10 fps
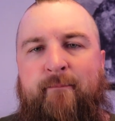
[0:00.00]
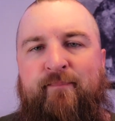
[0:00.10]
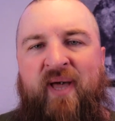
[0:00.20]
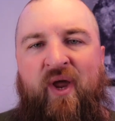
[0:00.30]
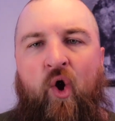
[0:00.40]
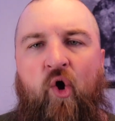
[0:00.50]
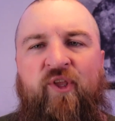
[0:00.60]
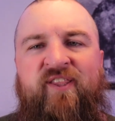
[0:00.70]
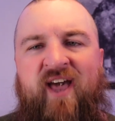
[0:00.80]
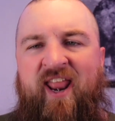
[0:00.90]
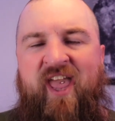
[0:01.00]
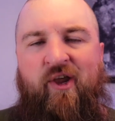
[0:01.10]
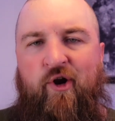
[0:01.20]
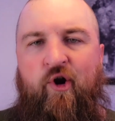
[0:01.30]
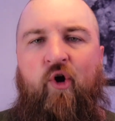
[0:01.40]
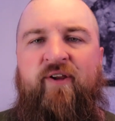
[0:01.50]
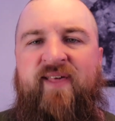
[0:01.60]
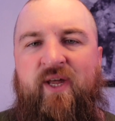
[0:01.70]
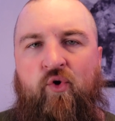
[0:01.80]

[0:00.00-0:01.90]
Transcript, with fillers: by holding that anger and holding that